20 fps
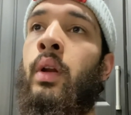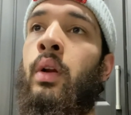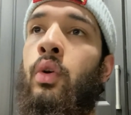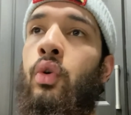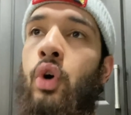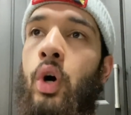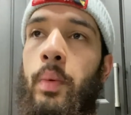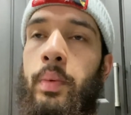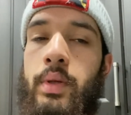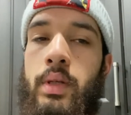
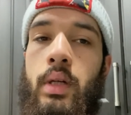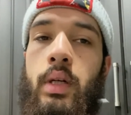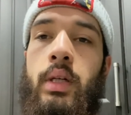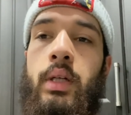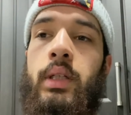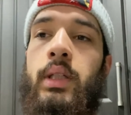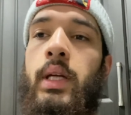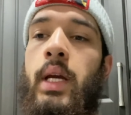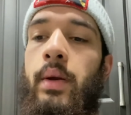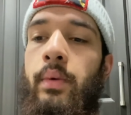go upstairs,
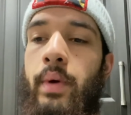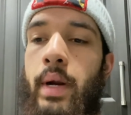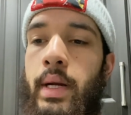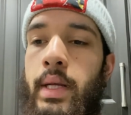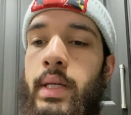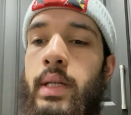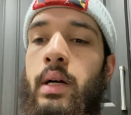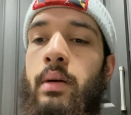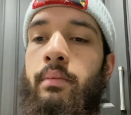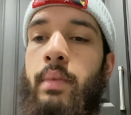get ready,
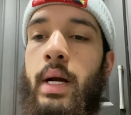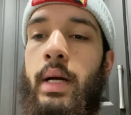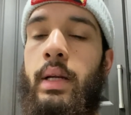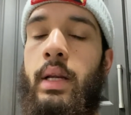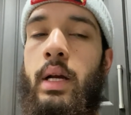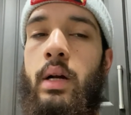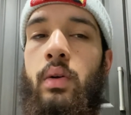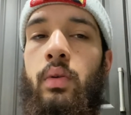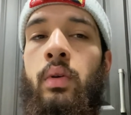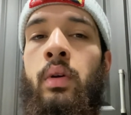come back
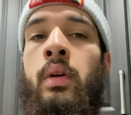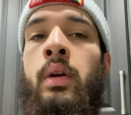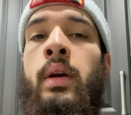down,